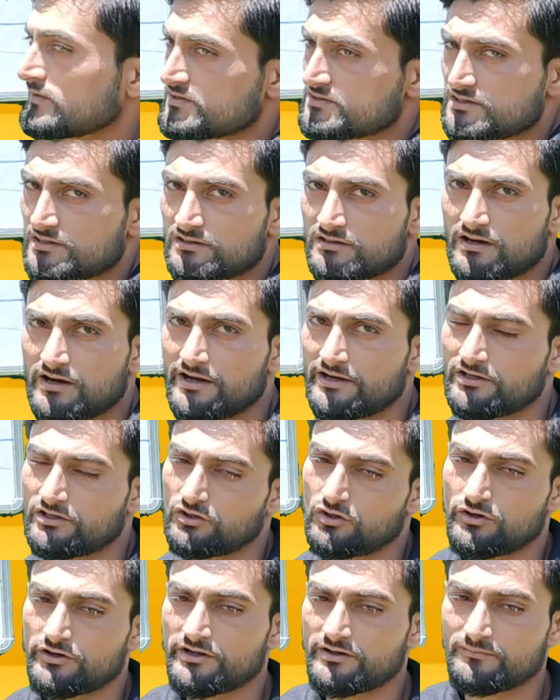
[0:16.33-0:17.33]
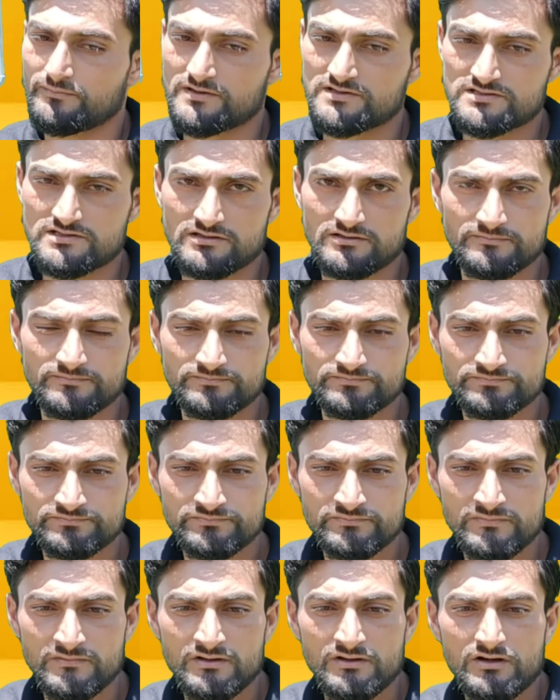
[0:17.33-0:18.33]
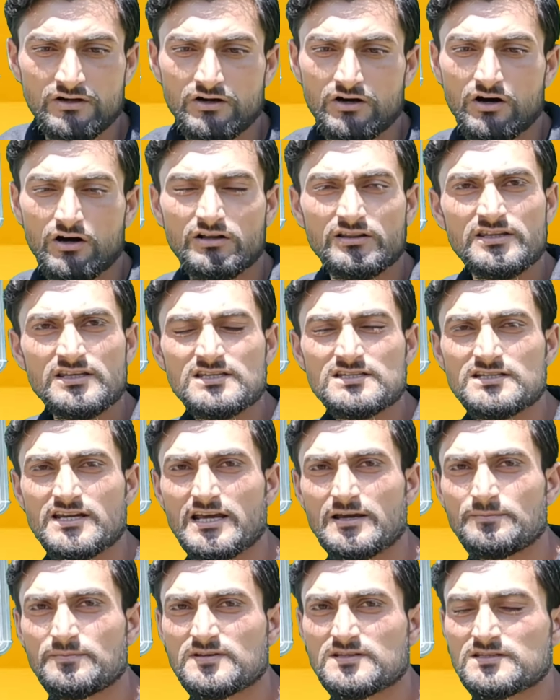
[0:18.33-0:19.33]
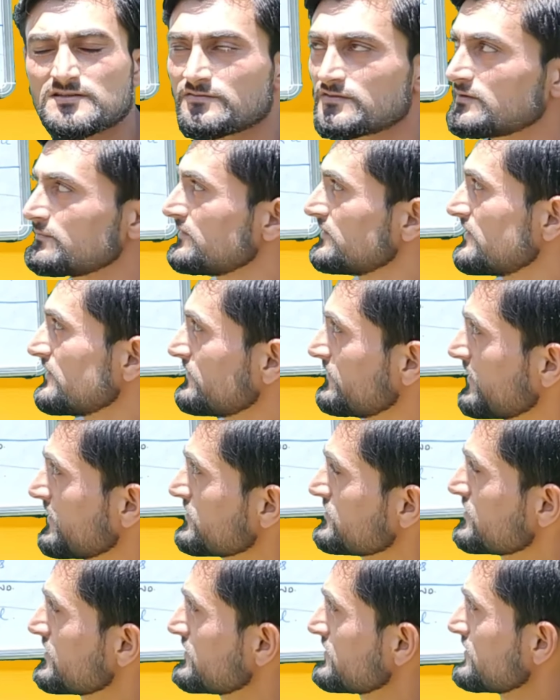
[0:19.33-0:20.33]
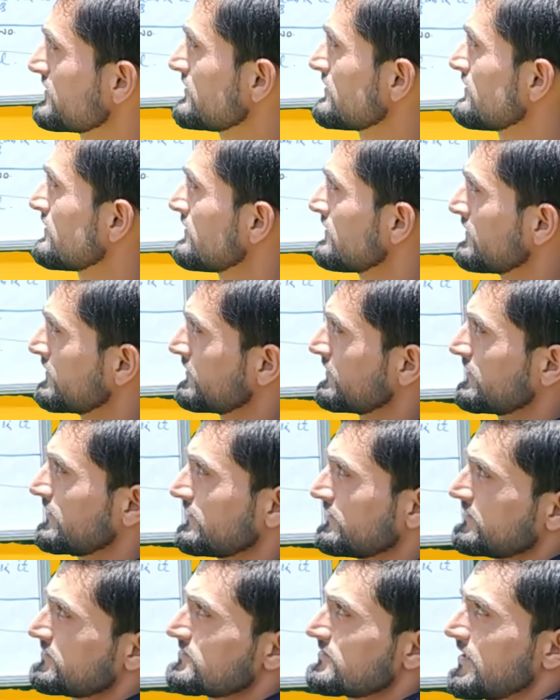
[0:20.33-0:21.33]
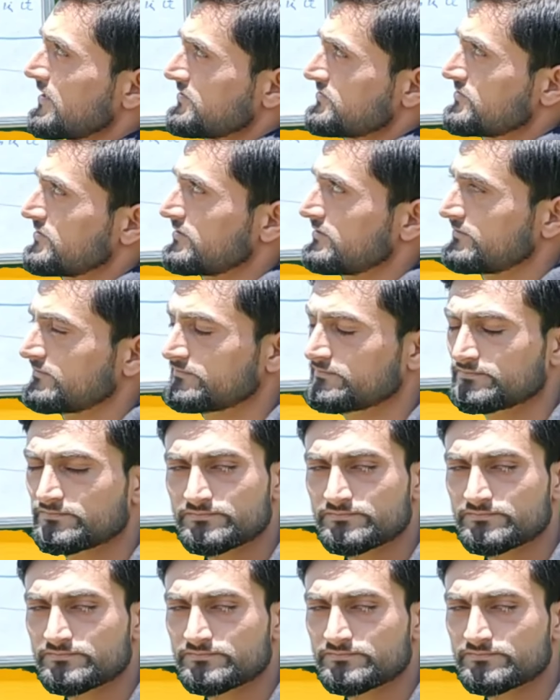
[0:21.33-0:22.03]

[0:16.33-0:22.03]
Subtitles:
muscle, and cardiac muscle. All these types will be differentiated in this lecture.